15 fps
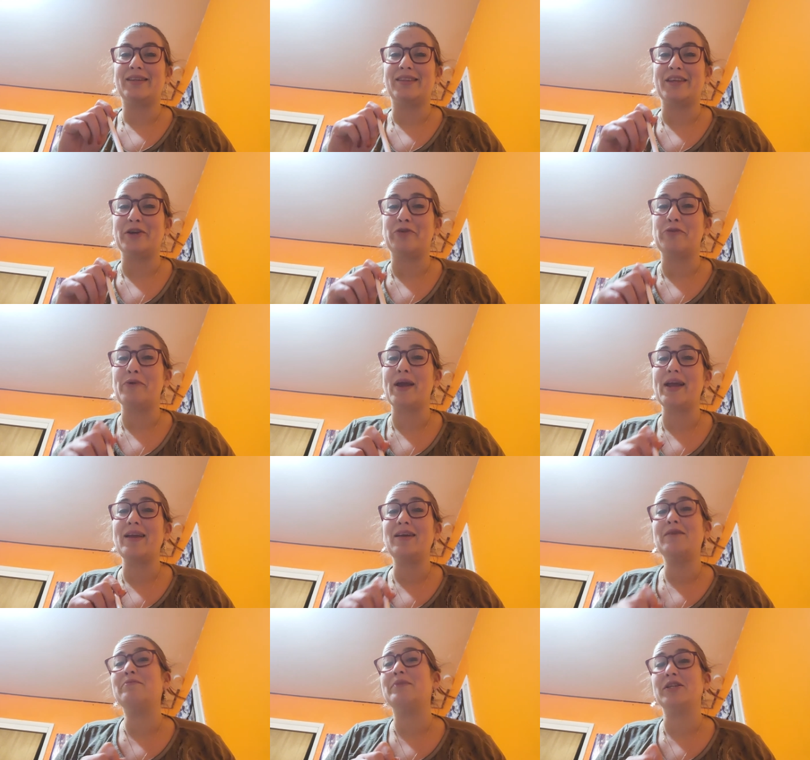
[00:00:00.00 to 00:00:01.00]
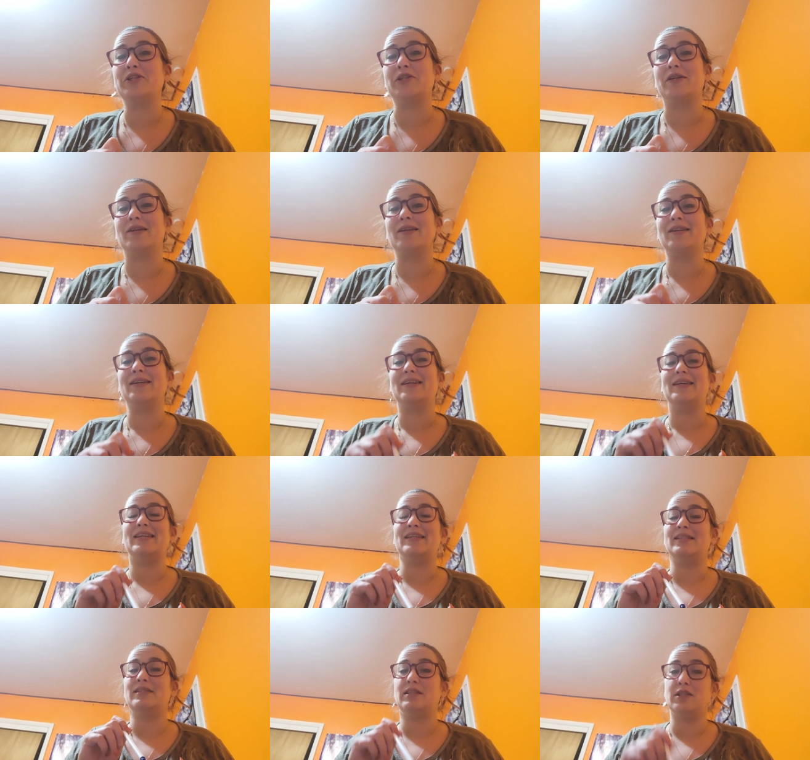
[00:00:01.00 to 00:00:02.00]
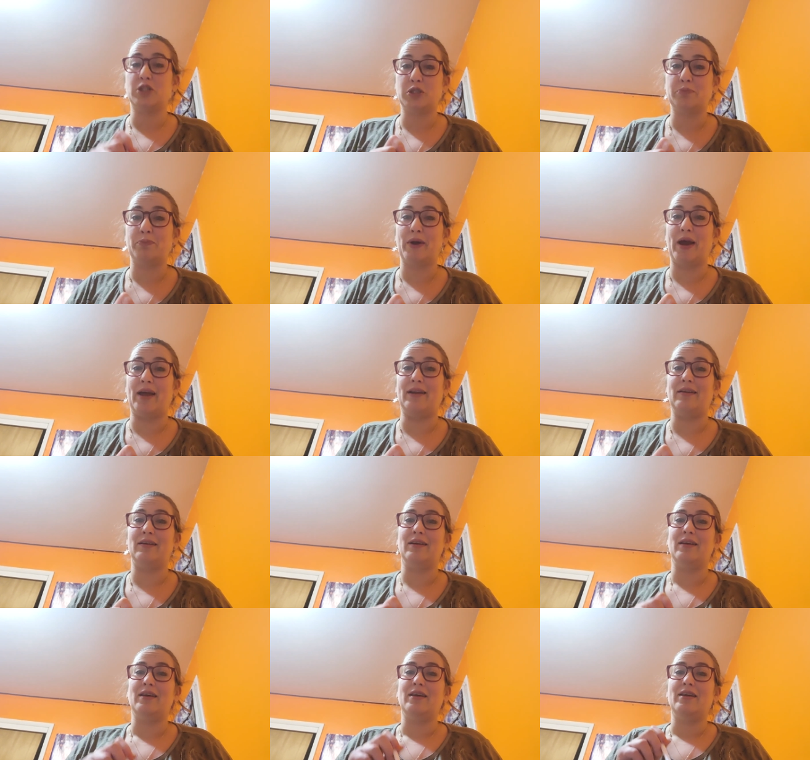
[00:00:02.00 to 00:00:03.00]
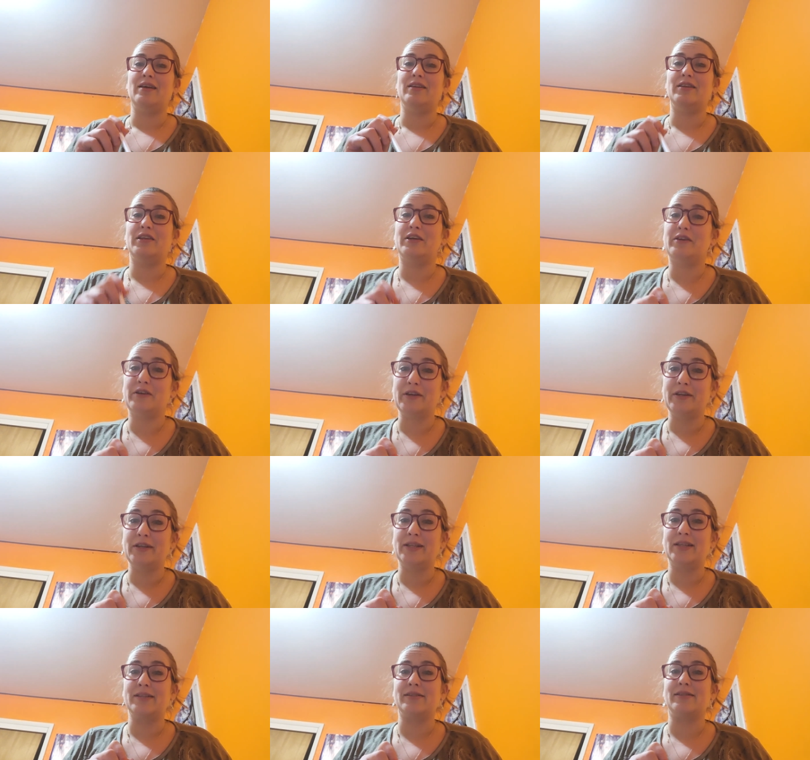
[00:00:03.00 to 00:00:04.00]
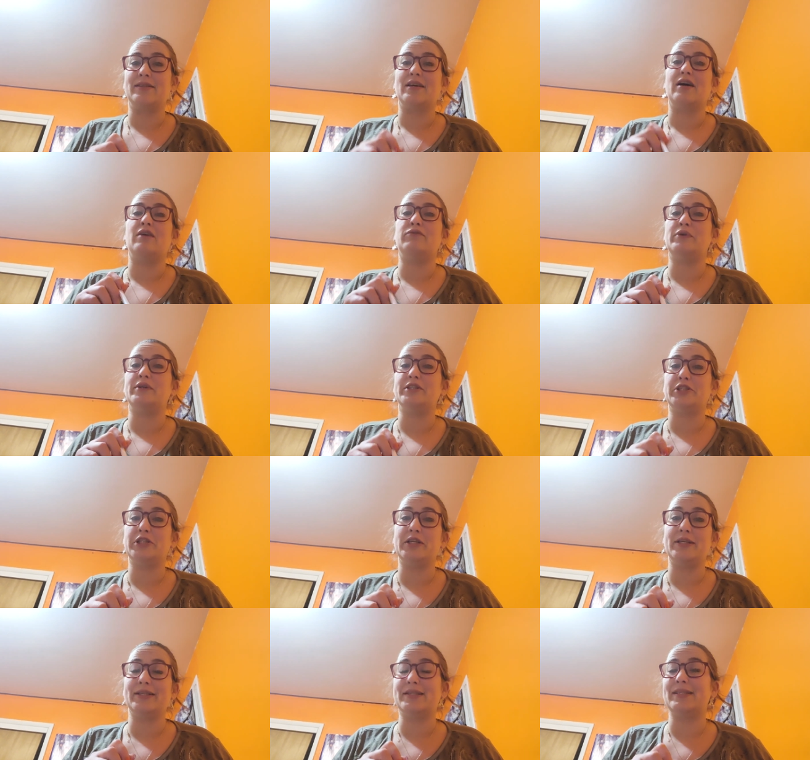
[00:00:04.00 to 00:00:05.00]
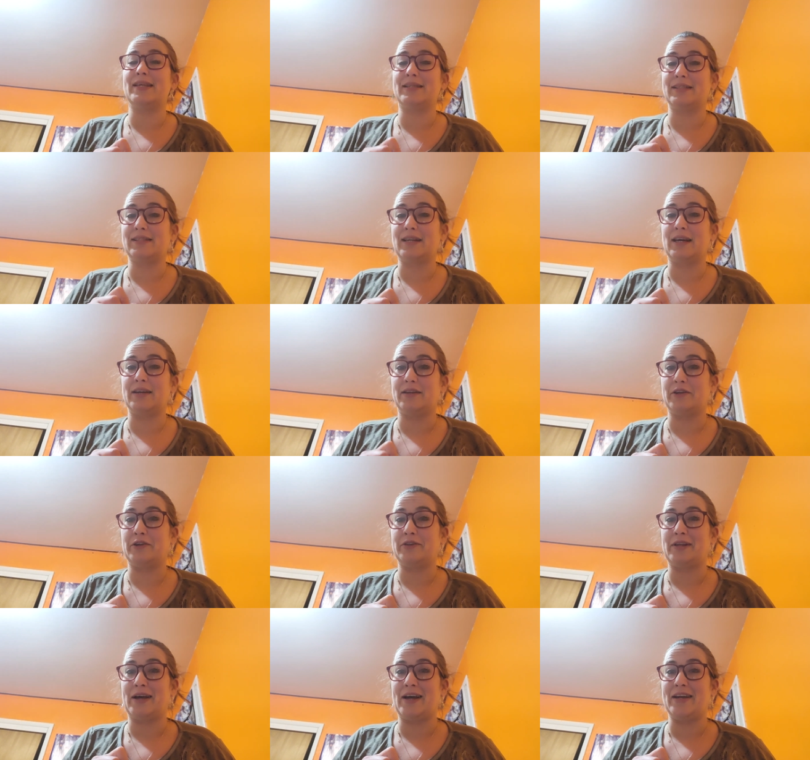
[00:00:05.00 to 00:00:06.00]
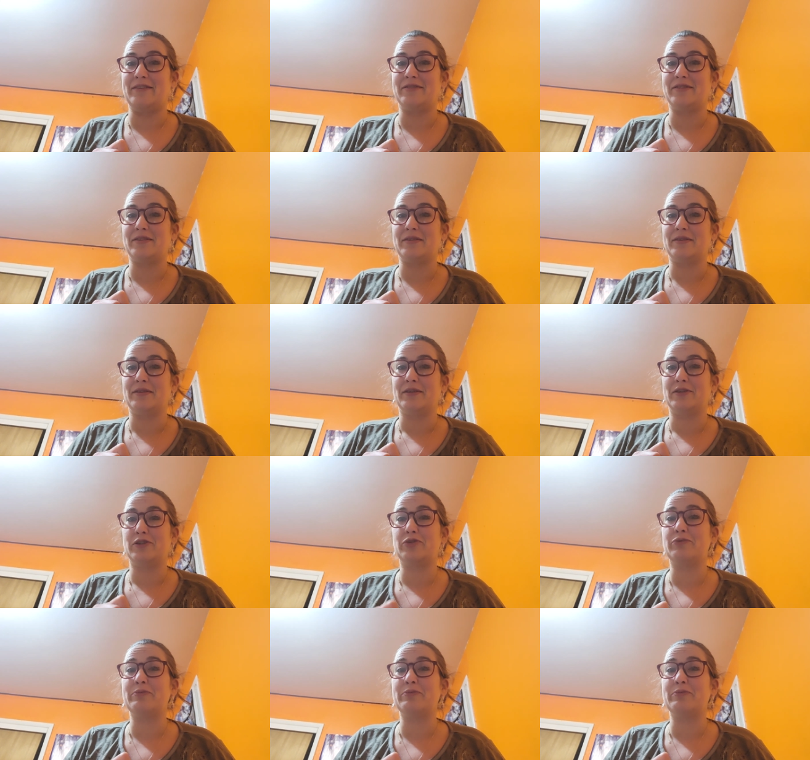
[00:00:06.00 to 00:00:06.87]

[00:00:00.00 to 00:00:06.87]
the Great Commission is to spread the goodness of what Jesus has done in our lives. So